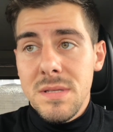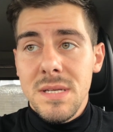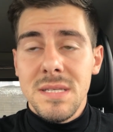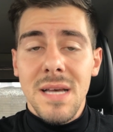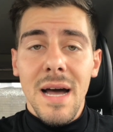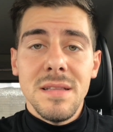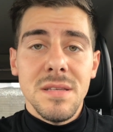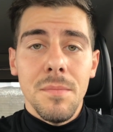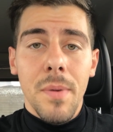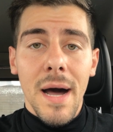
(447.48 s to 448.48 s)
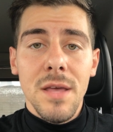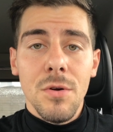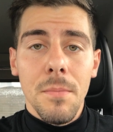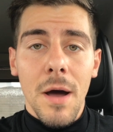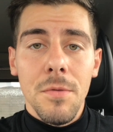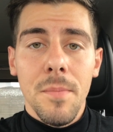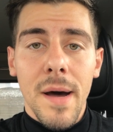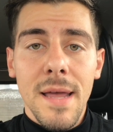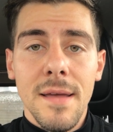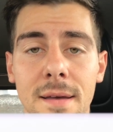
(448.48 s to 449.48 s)
decide to buy your mountain
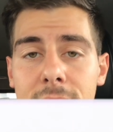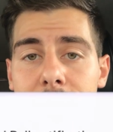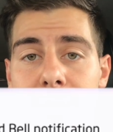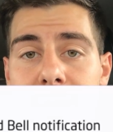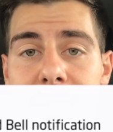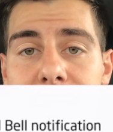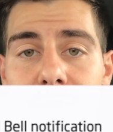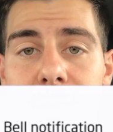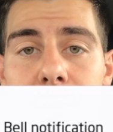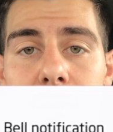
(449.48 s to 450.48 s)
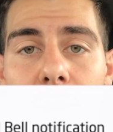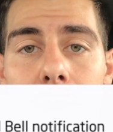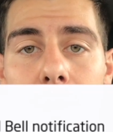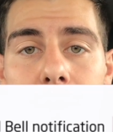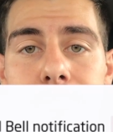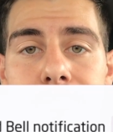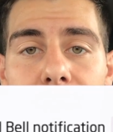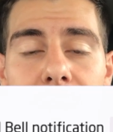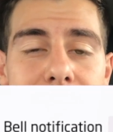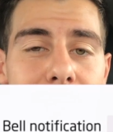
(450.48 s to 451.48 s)
bike, consider subscribing.
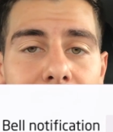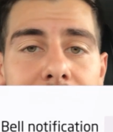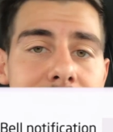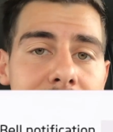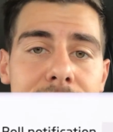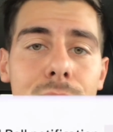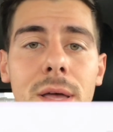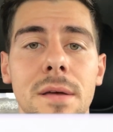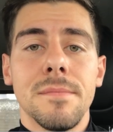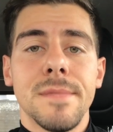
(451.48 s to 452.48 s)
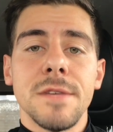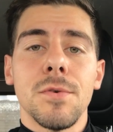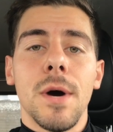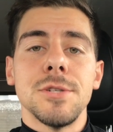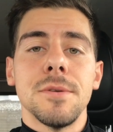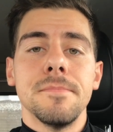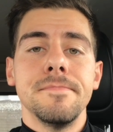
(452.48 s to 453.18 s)
I'll see you guys next week. Thanks for watching.